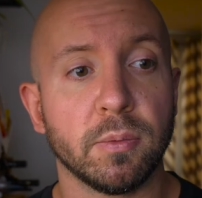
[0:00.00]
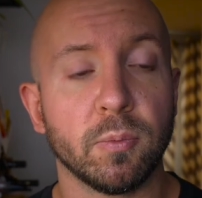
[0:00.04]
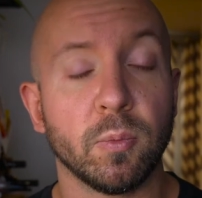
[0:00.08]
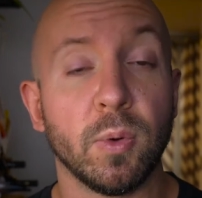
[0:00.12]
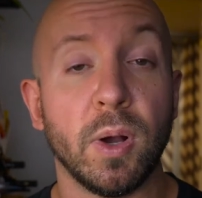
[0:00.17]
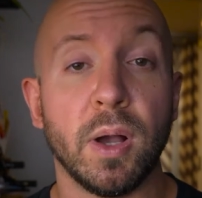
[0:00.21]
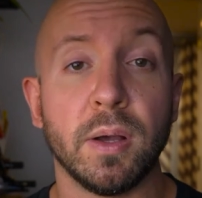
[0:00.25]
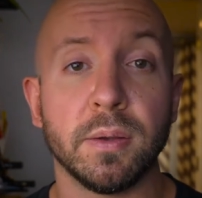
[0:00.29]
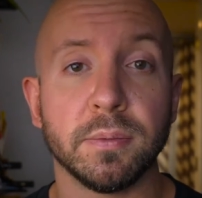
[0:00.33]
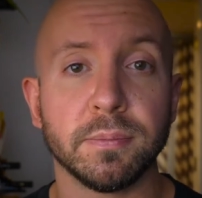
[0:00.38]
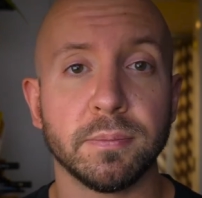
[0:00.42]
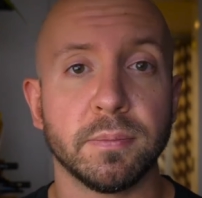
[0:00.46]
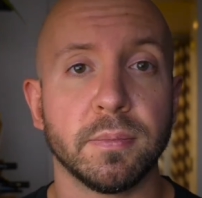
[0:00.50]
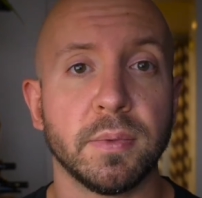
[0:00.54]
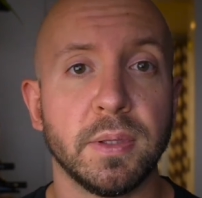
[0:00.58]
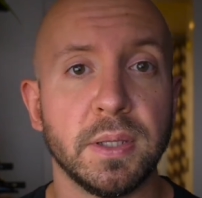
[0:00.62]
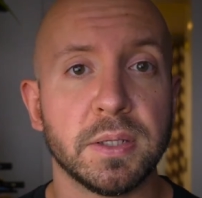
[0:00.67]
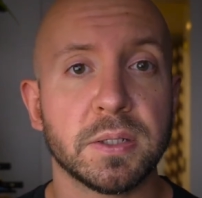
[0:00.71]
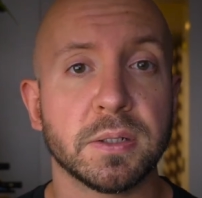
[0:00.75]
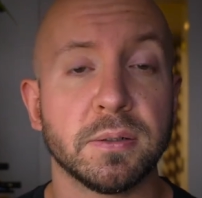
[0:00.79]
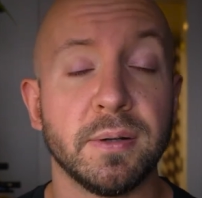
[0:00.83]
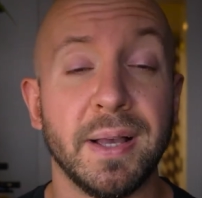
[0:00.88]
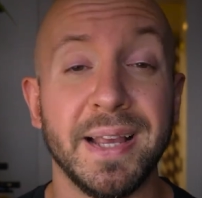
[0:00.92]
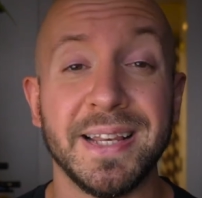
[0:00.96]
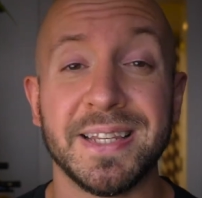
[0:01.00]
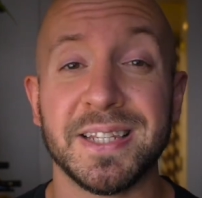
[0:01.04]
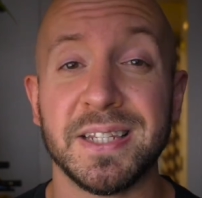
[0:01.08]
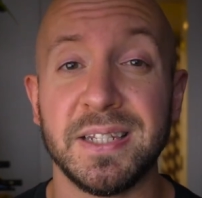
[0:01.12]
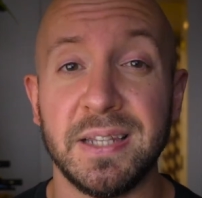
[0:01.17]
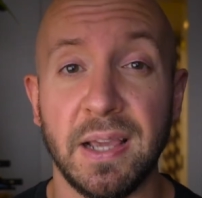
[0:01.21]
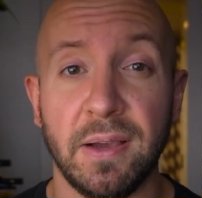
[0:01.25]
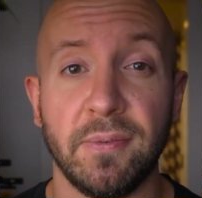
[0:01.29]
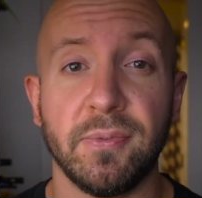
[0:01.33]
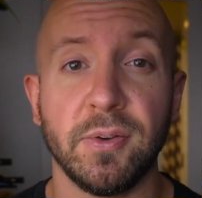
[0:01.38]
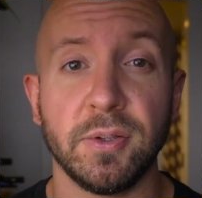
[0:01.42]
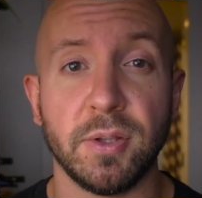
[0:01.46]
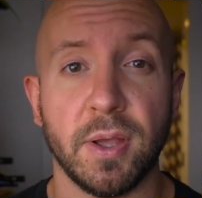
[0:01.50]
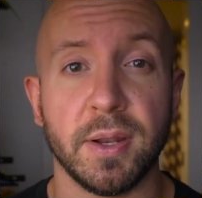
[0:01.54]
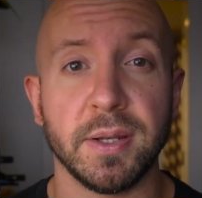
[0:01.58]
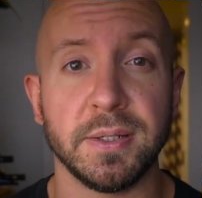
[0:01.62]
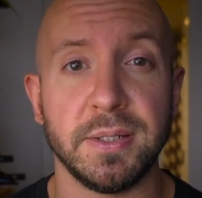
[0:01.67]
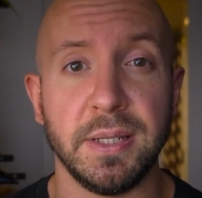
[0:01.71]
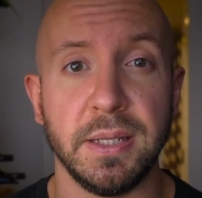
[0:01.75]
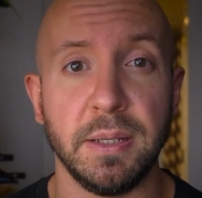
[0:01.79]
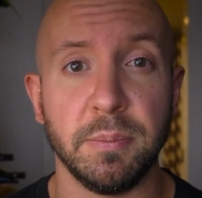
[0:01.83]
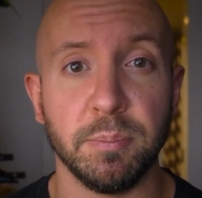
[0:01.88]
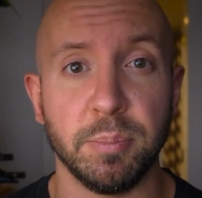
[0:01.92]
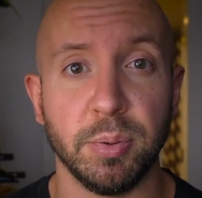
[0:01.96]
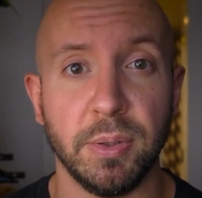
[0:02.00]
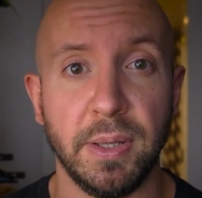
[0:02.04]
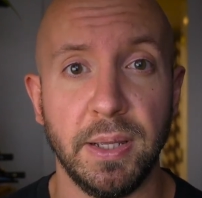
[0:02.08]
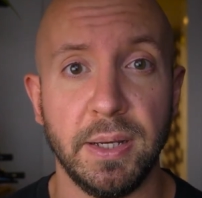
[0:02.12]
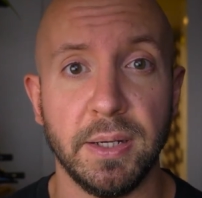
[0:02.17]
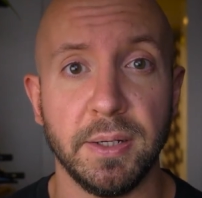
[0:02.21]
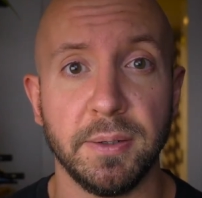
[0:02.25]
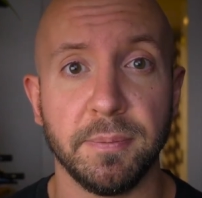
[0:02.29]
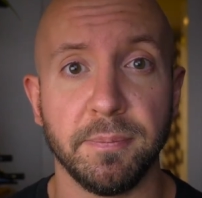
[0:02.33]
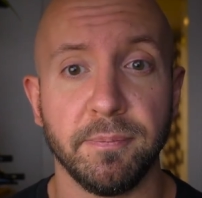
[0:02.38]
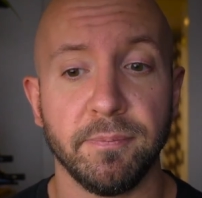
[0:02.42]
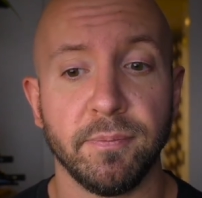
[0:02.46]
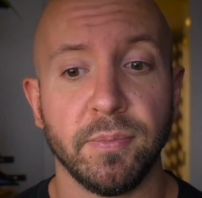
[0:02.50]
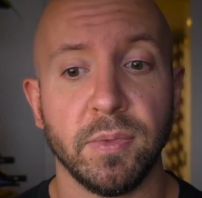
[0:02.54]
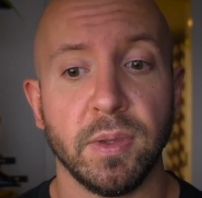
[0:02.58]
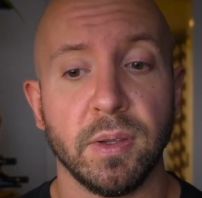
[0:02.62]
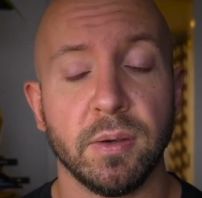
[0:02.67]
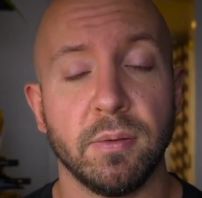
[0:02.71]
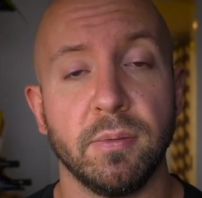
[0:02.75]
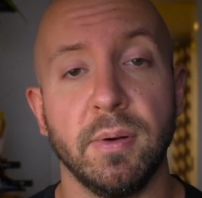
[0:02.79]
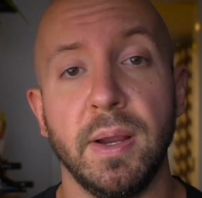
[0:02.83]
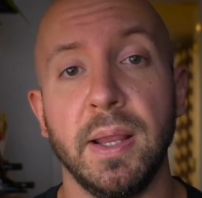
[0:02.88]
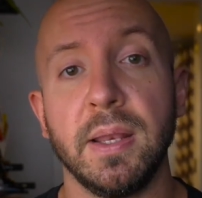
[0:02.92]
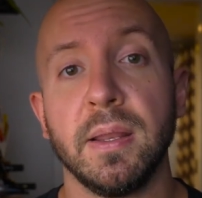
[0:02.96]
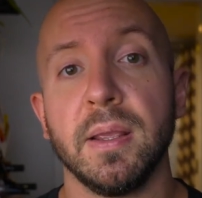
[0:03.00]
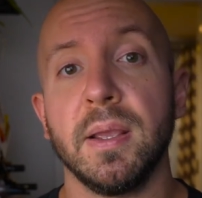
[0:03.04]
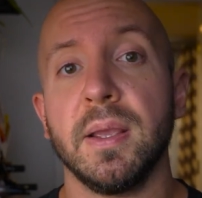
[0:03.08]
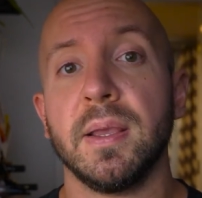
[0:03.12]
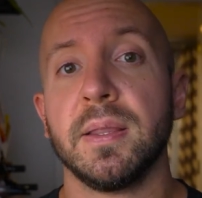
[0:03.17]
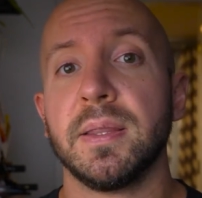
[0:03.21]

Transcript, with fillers: Well, this client's definitely not a team player, right?